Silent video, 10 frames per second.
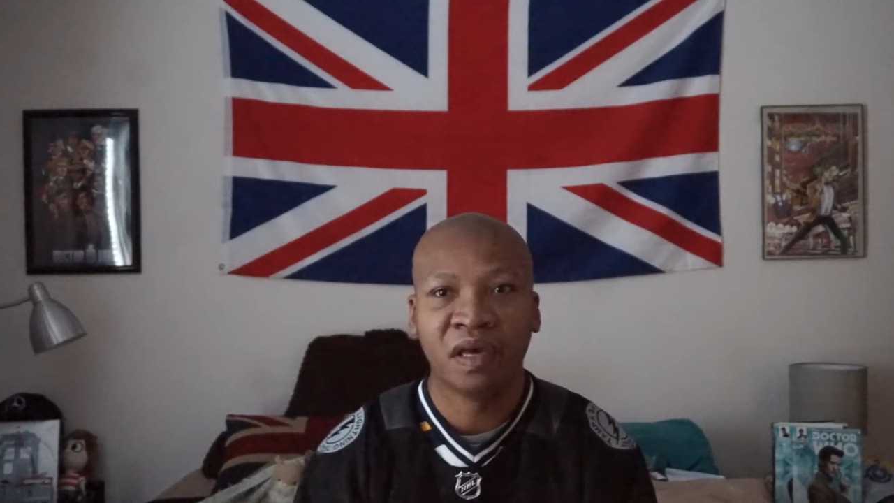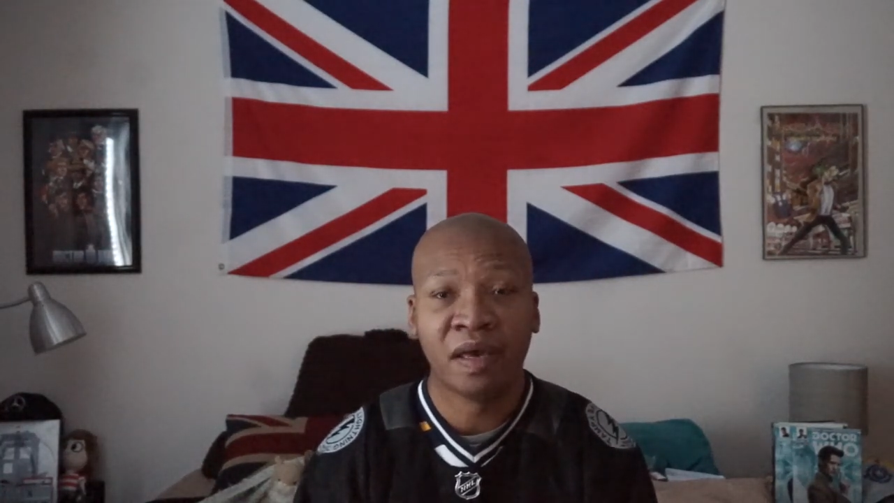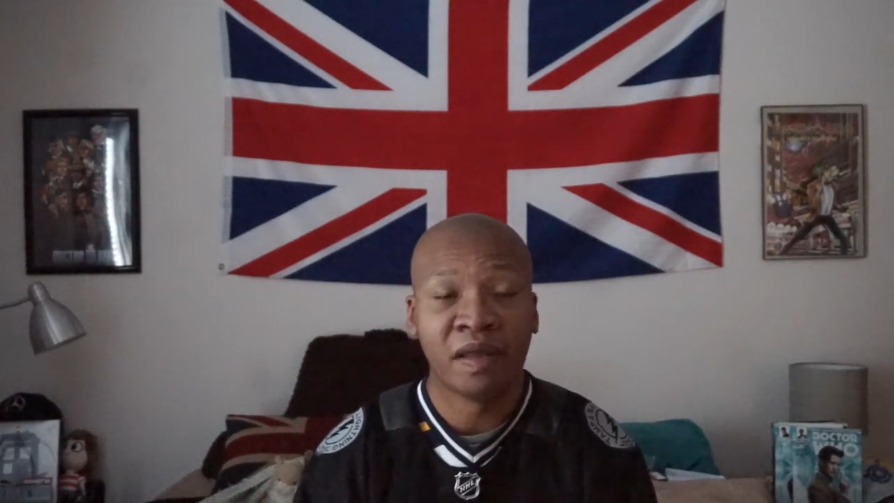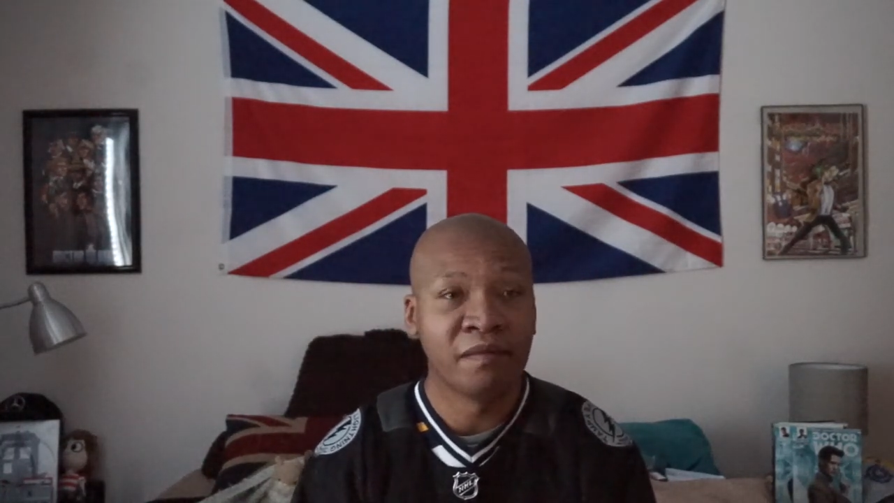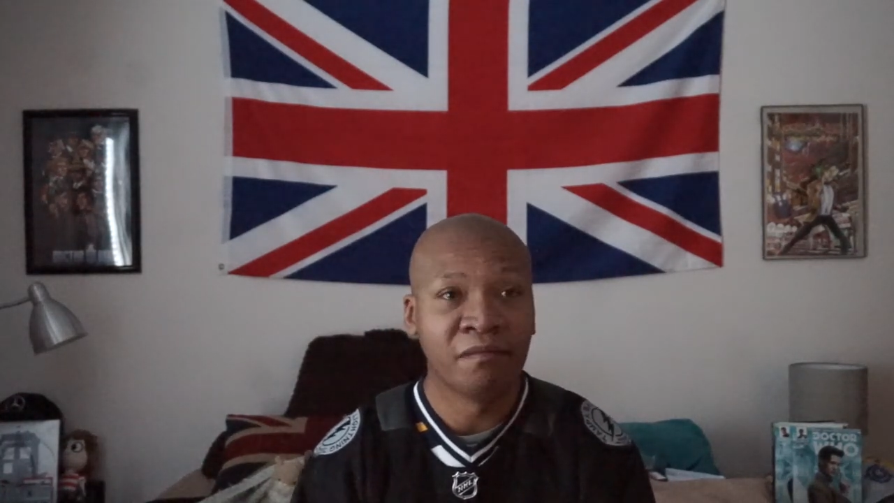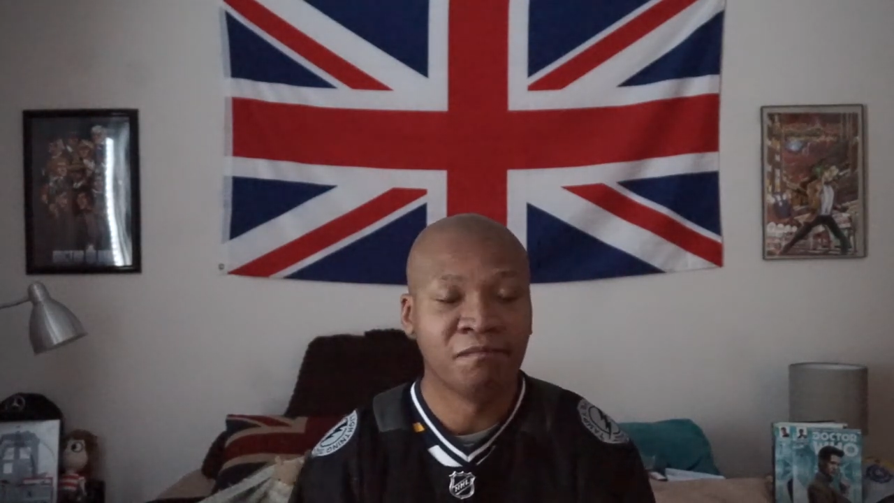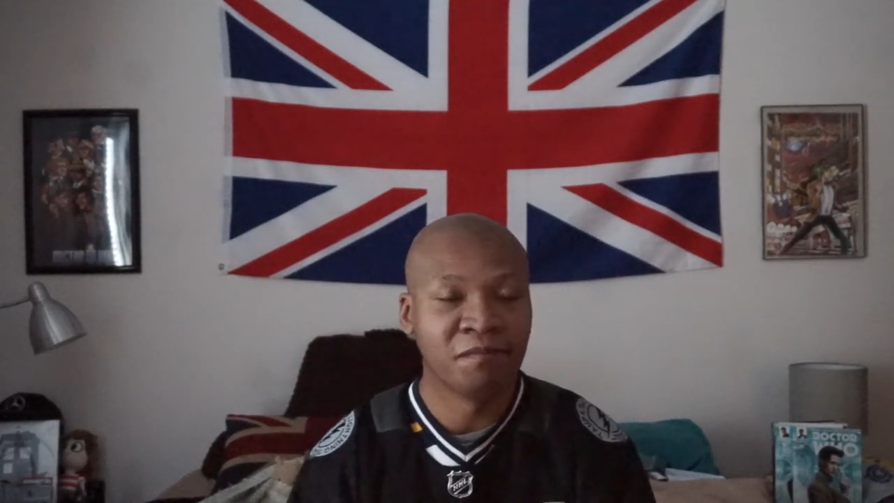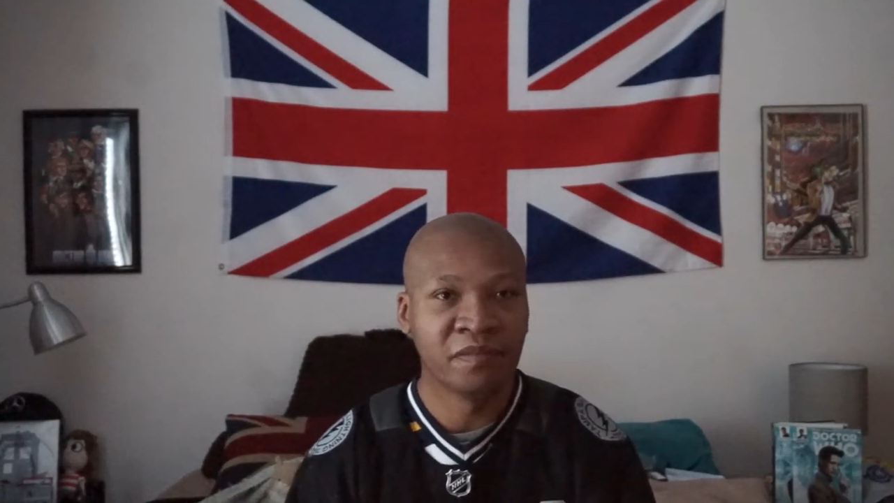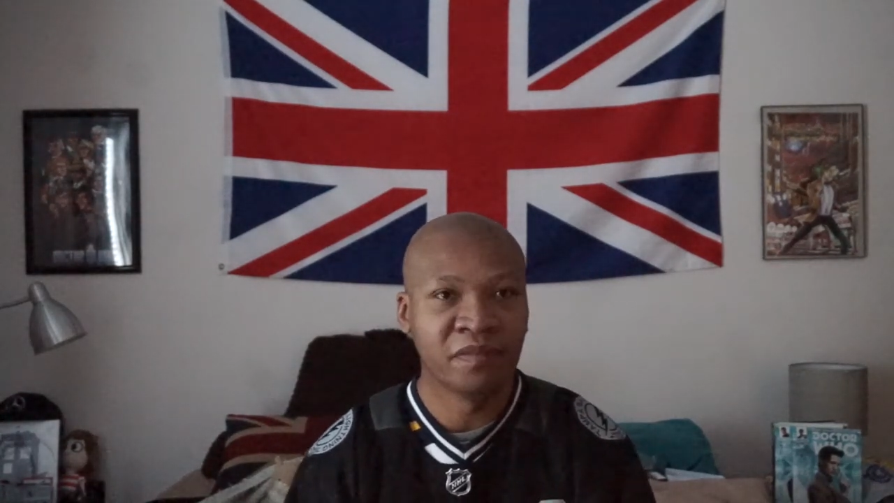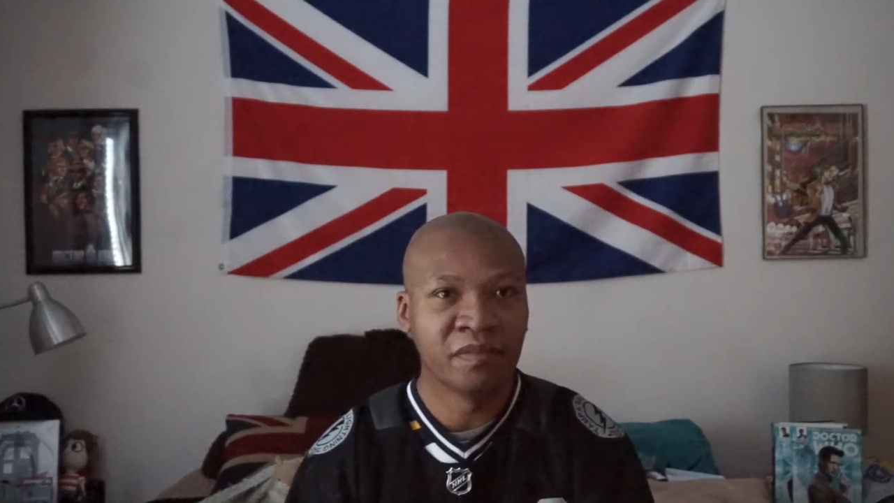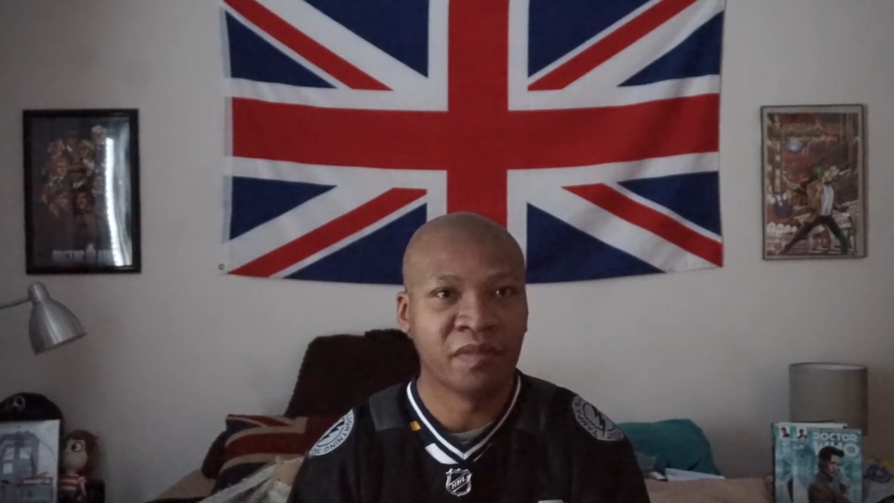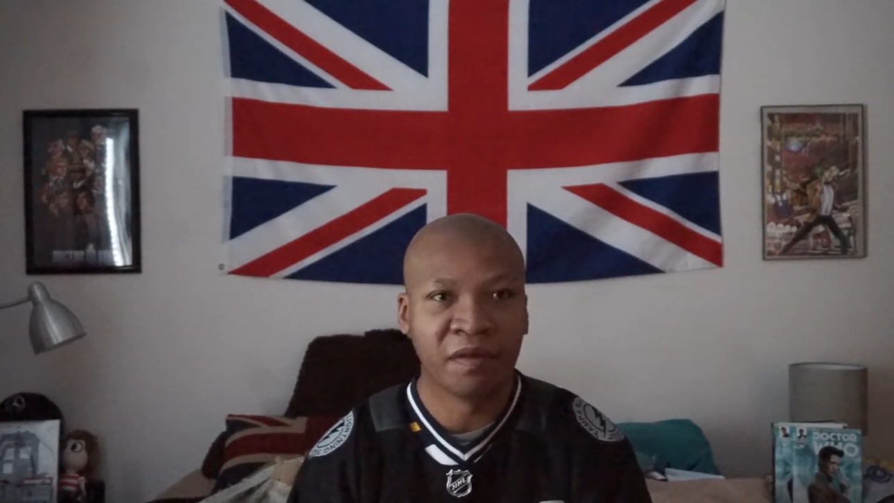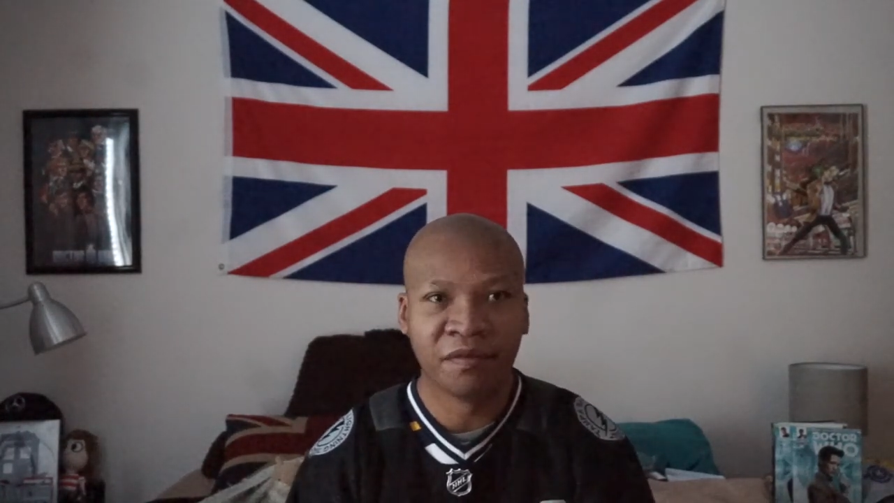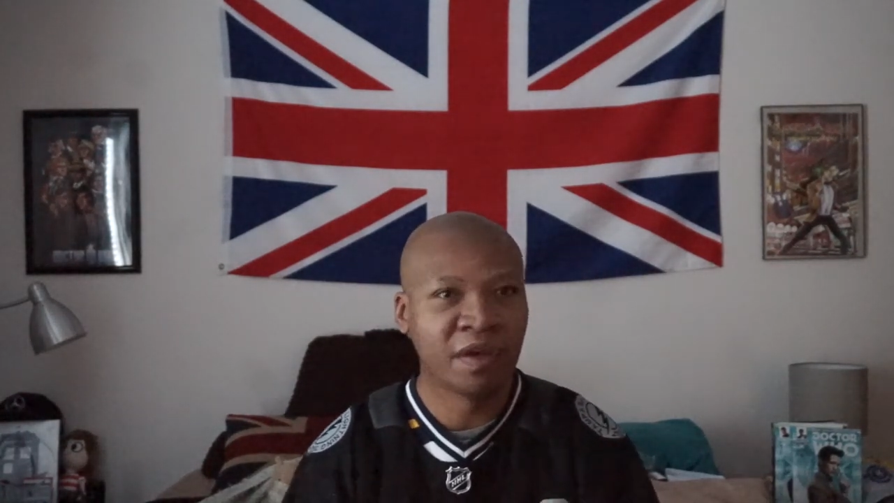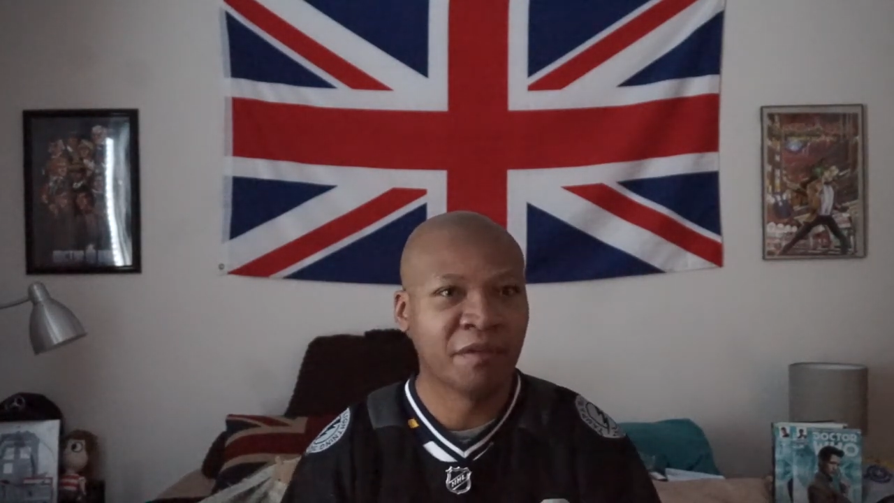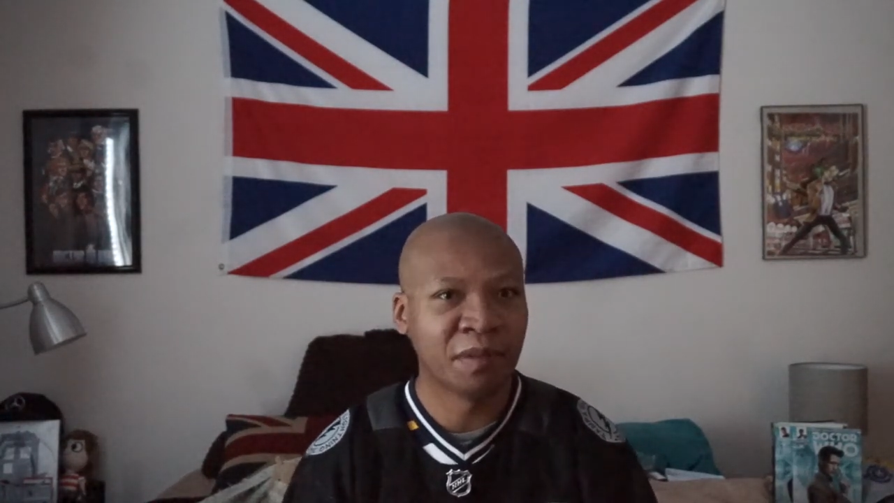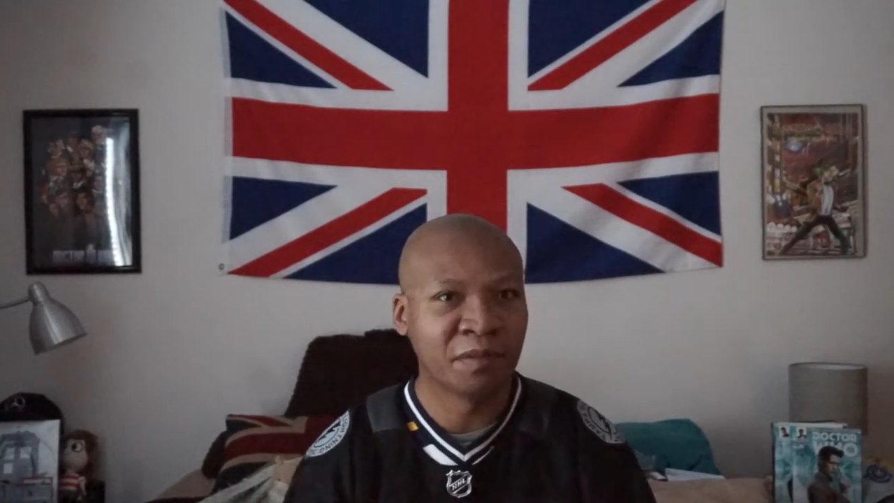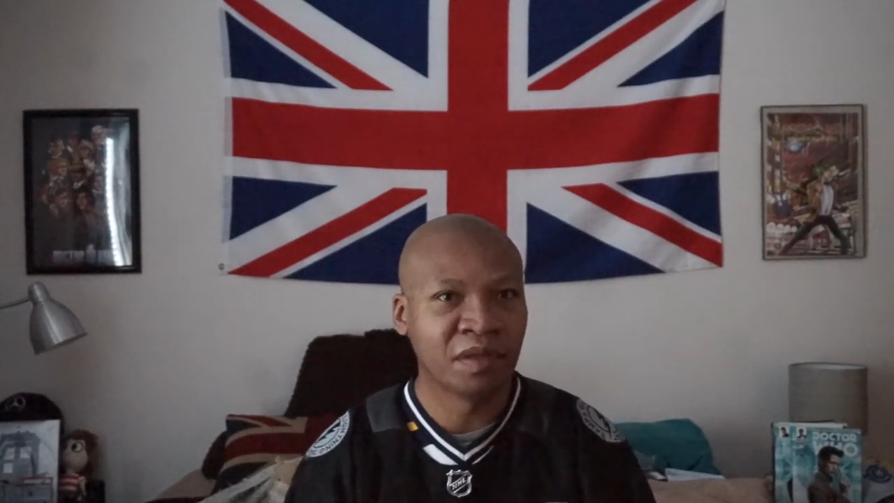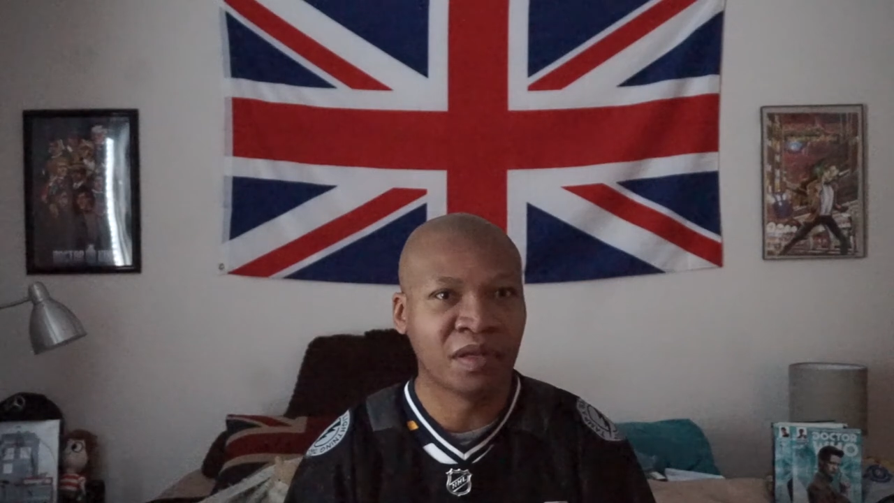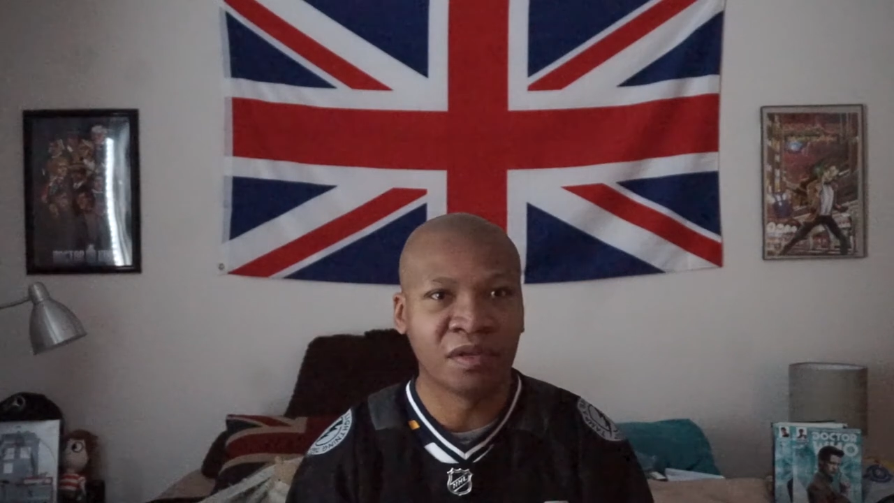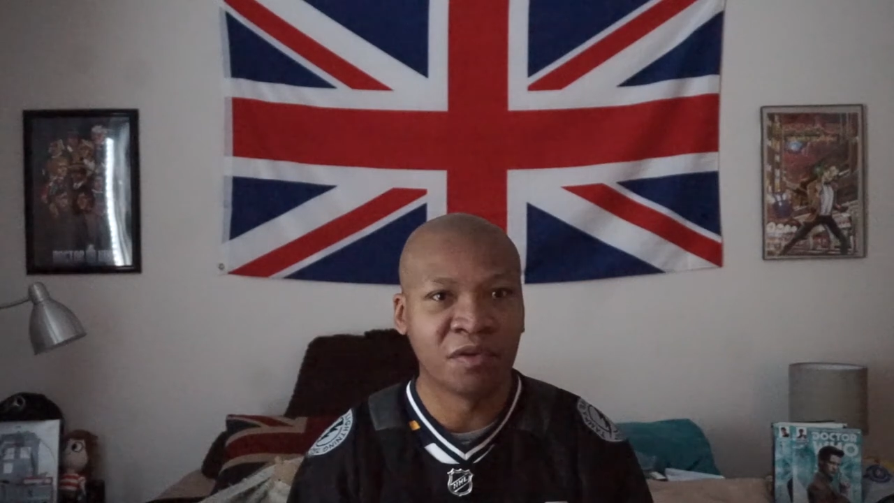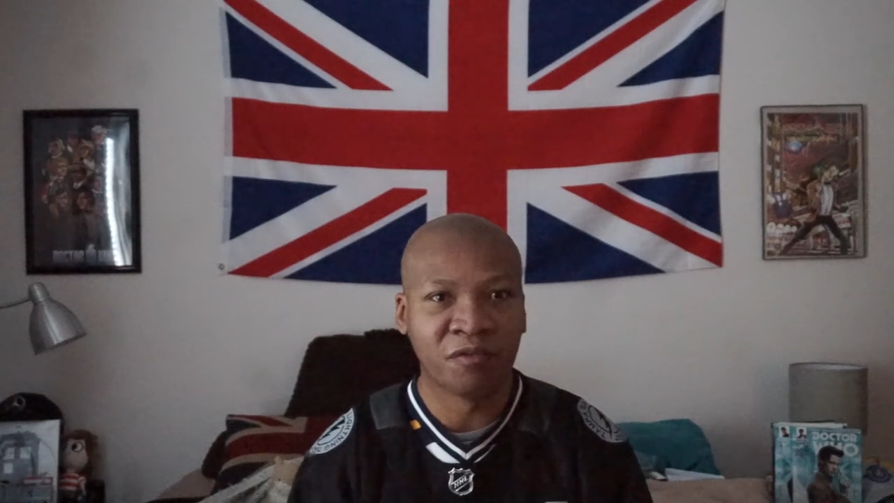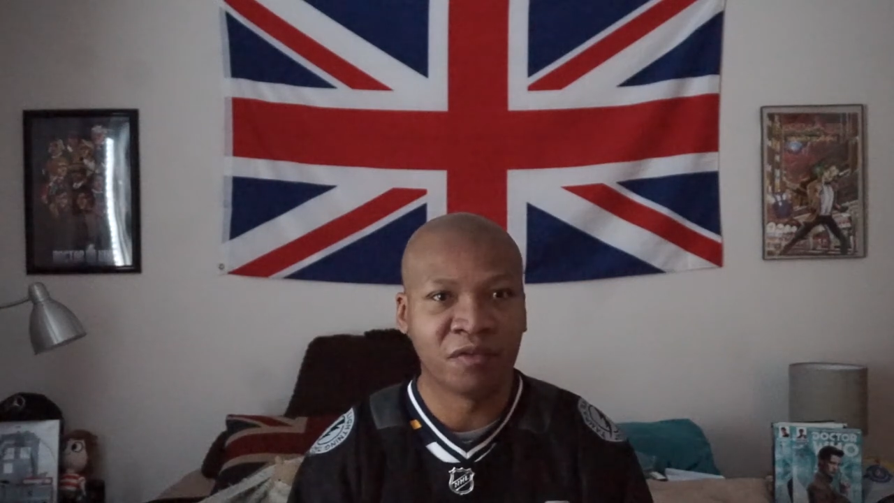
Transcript: And if you have people that don't